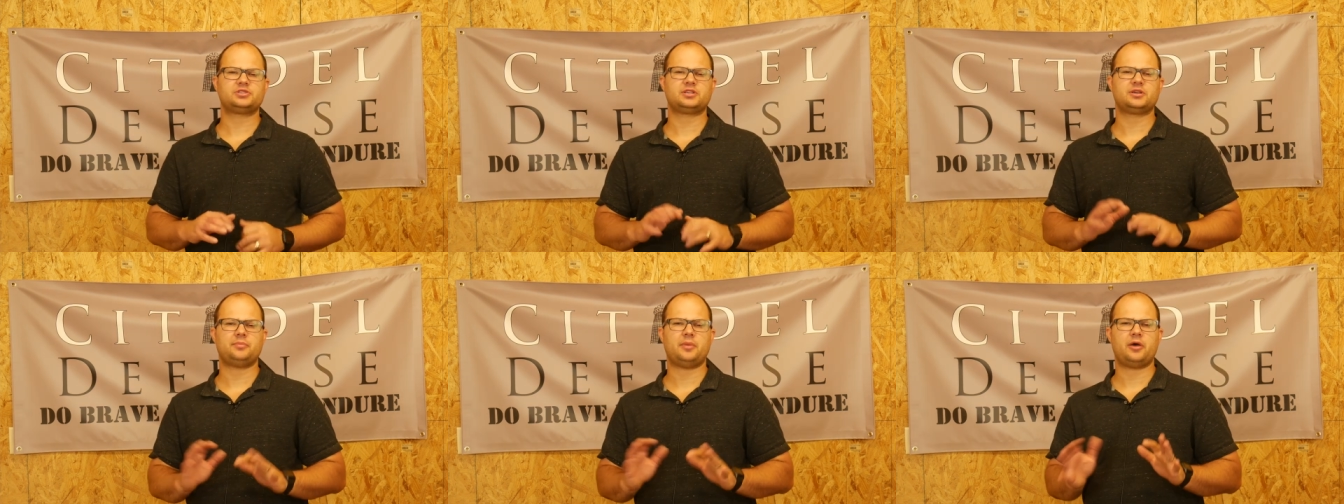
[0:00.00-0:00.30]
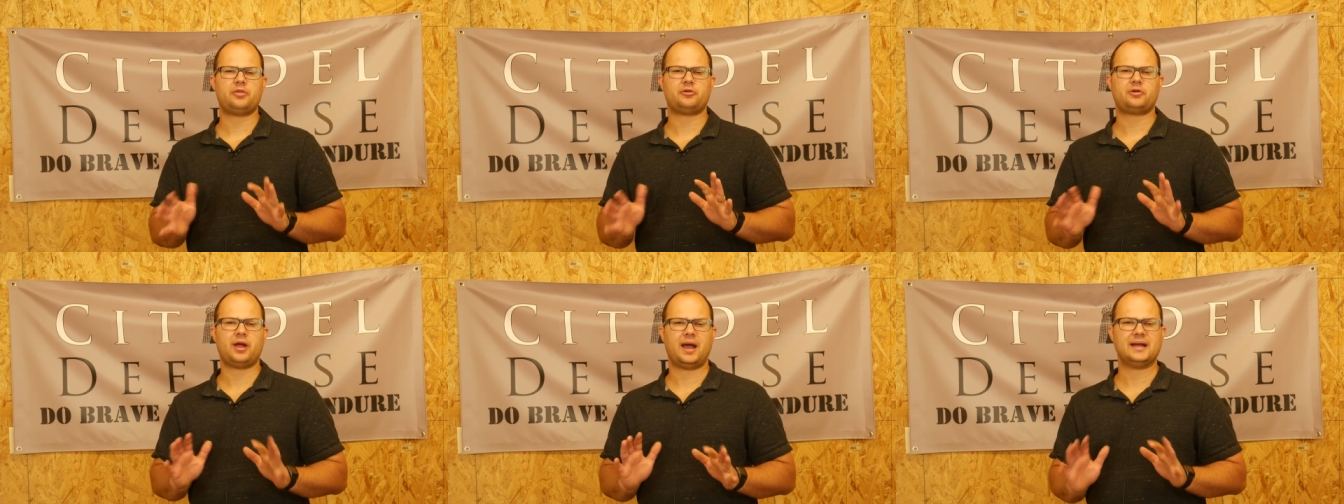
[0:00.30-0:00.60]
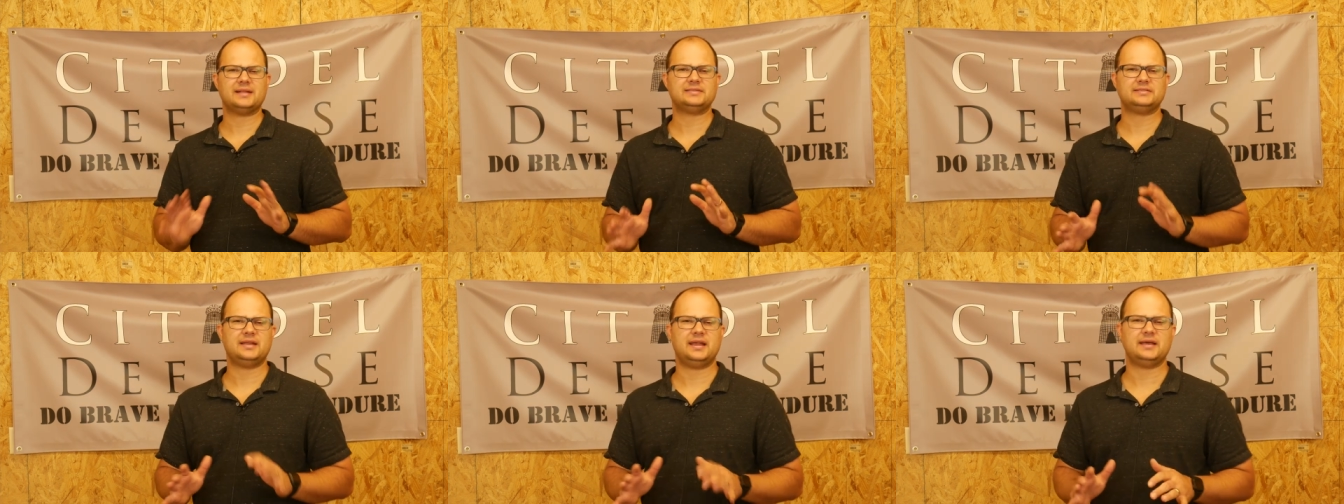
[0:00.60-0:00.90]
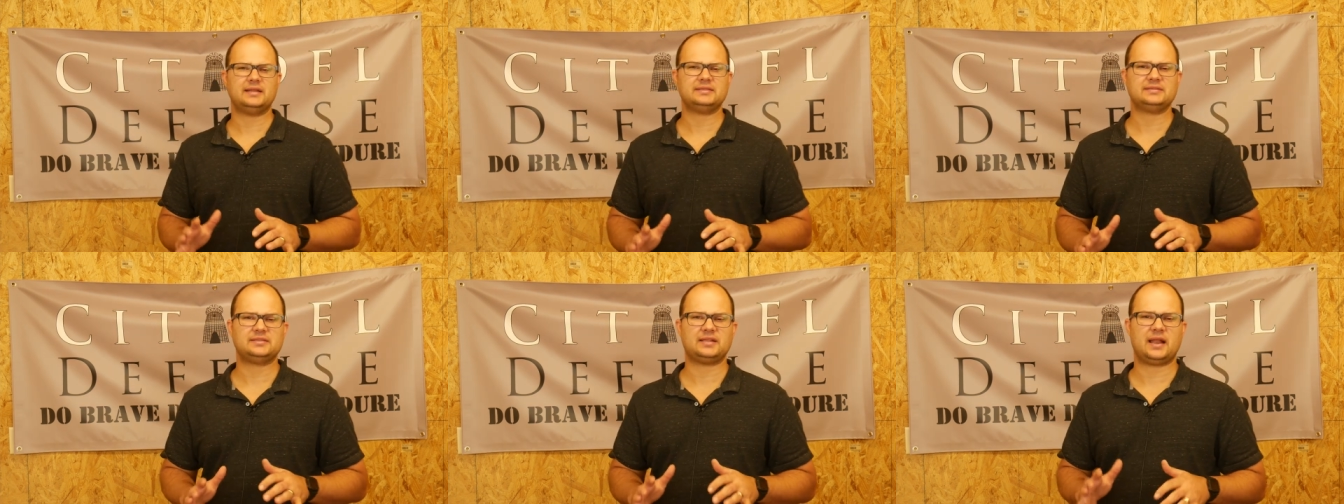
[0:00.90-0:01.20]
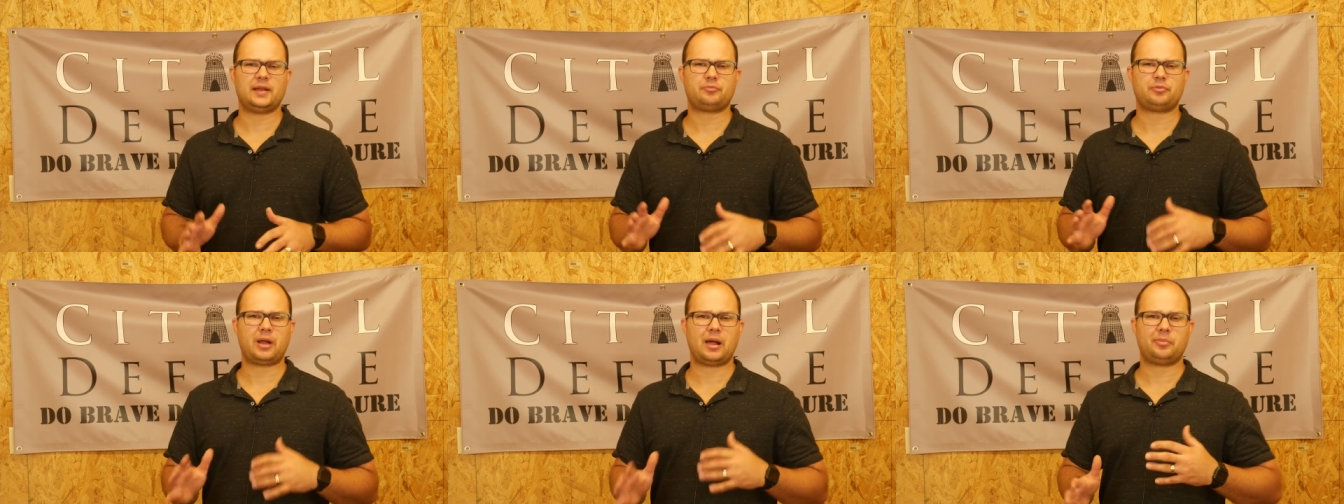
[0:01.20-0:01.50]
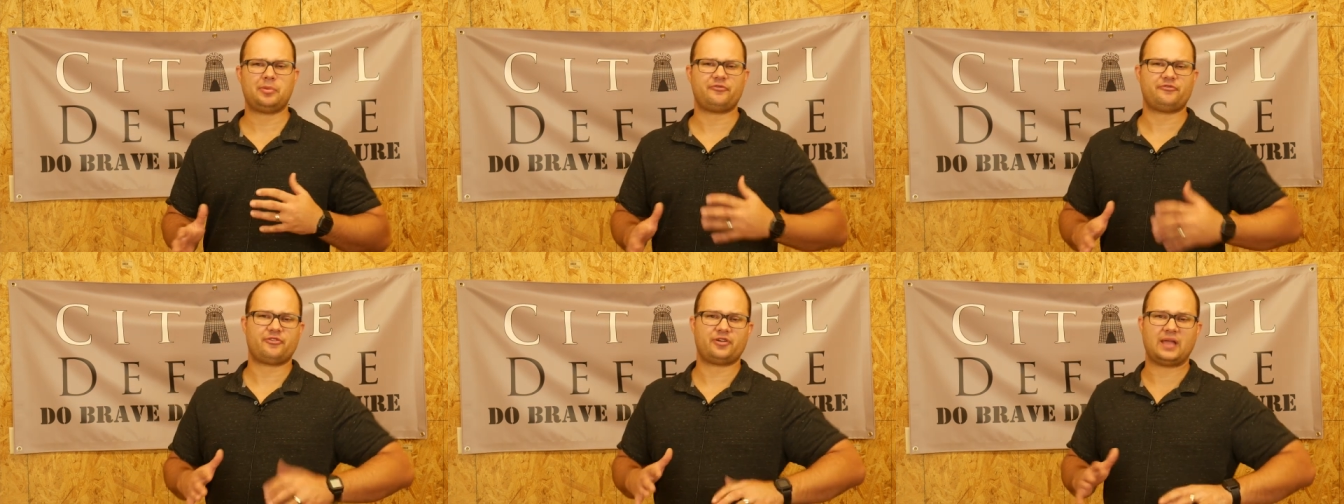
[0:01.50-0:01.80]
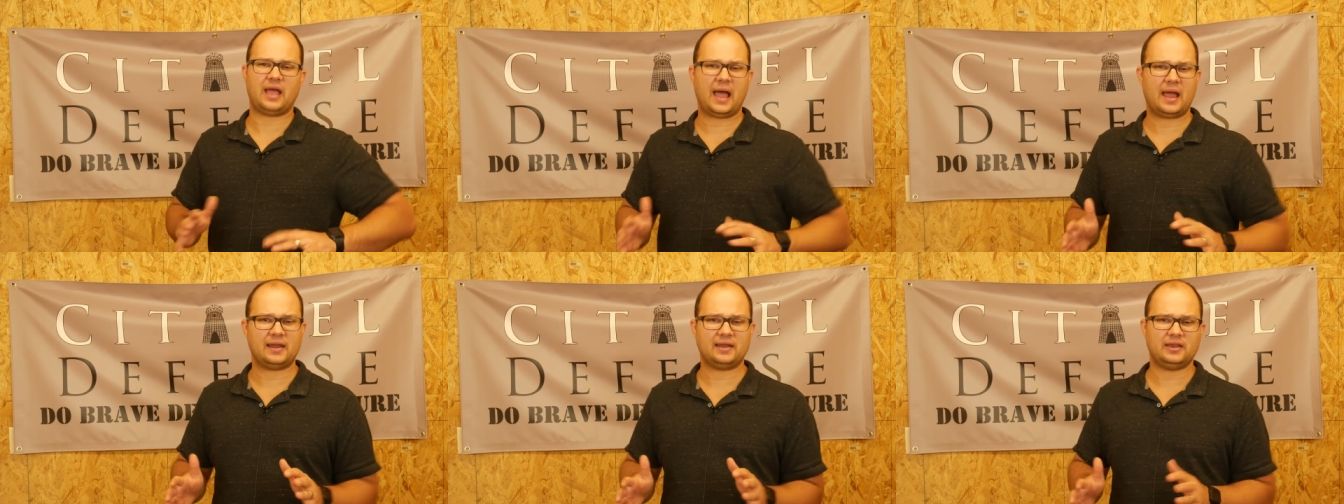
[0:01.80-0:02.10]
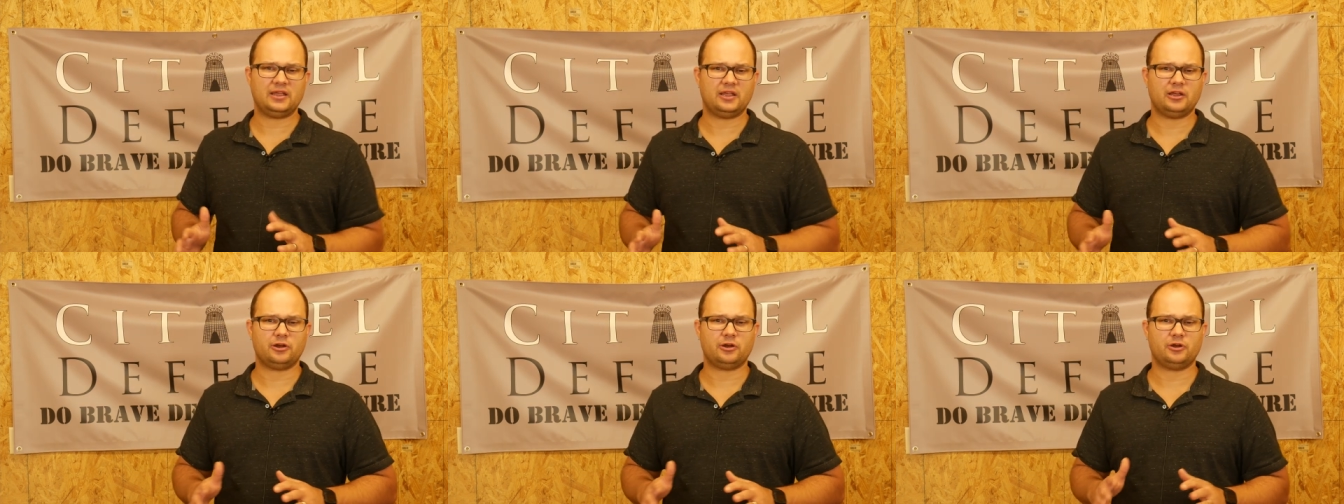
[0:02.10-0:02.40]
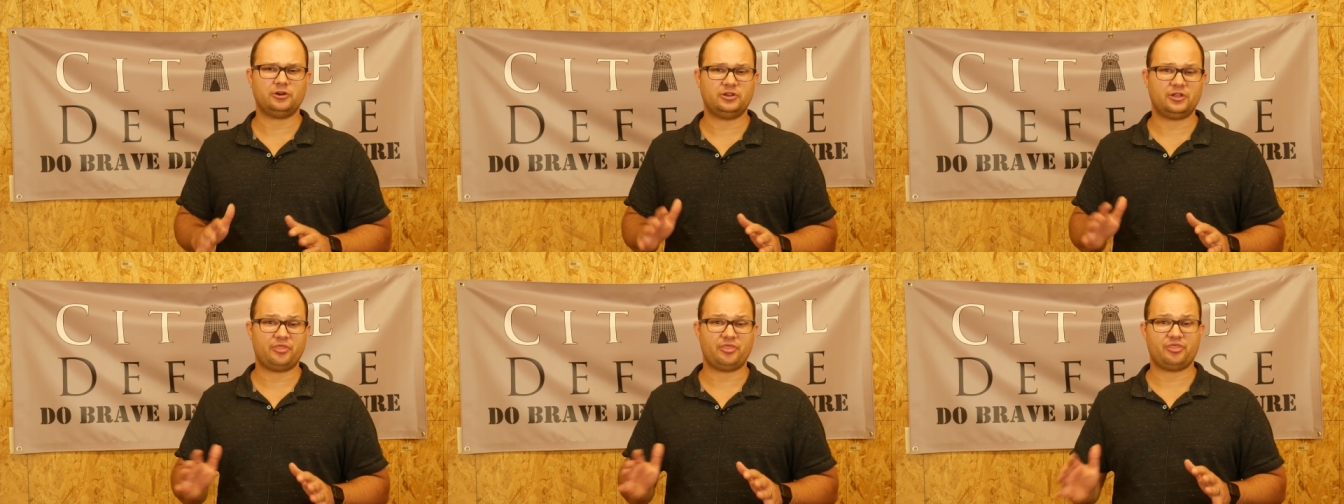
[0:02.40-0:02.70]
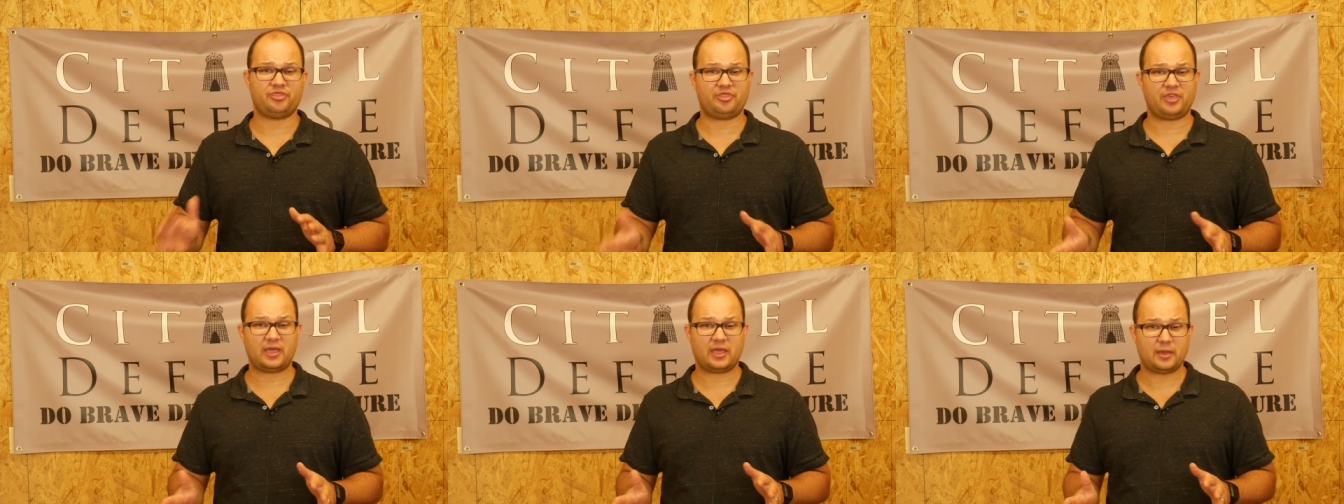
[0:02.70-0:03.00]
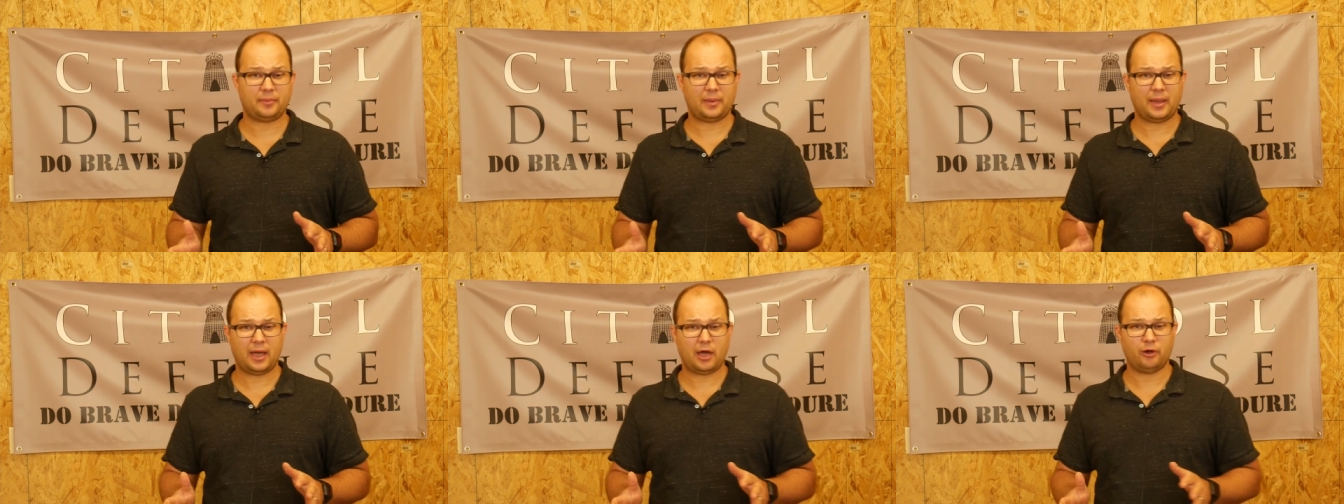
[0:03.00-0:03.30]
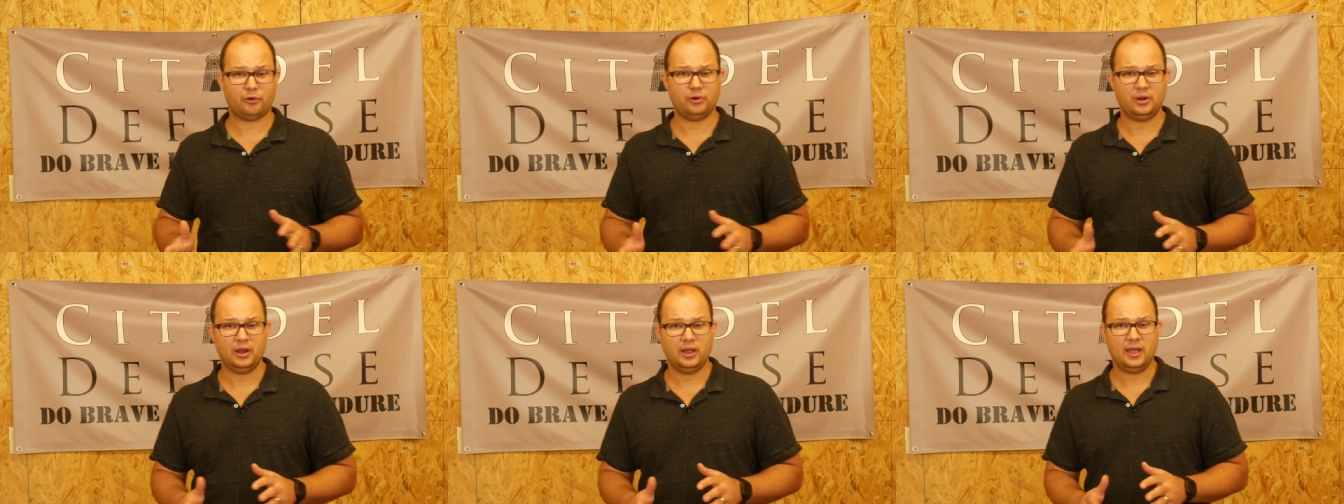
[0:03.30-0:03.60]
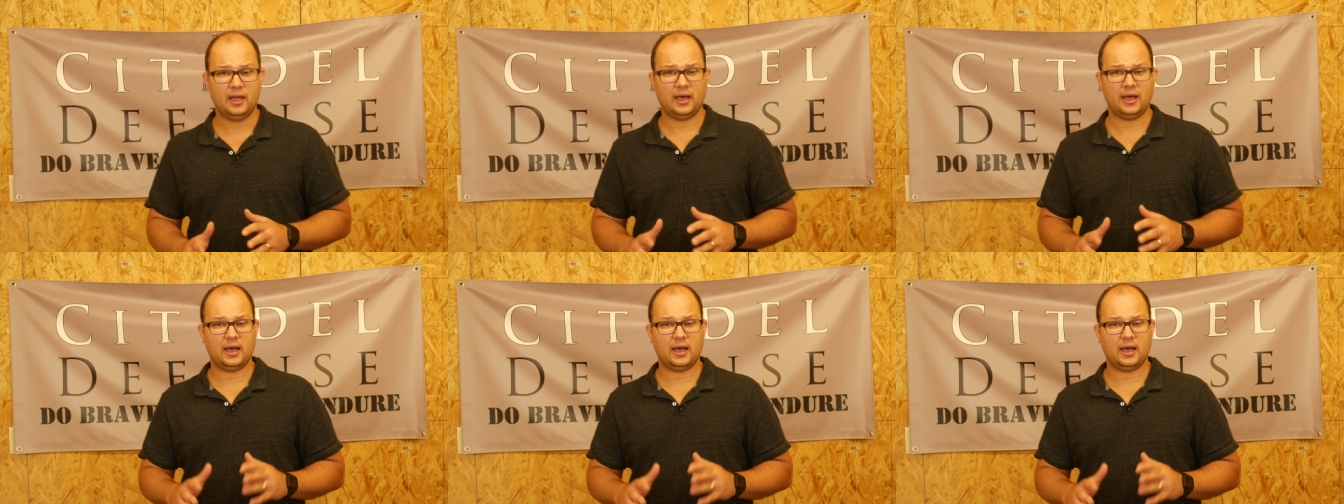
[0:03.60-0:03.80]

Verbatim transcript: some other odds and ends that I probably forgotten here or didn't think about.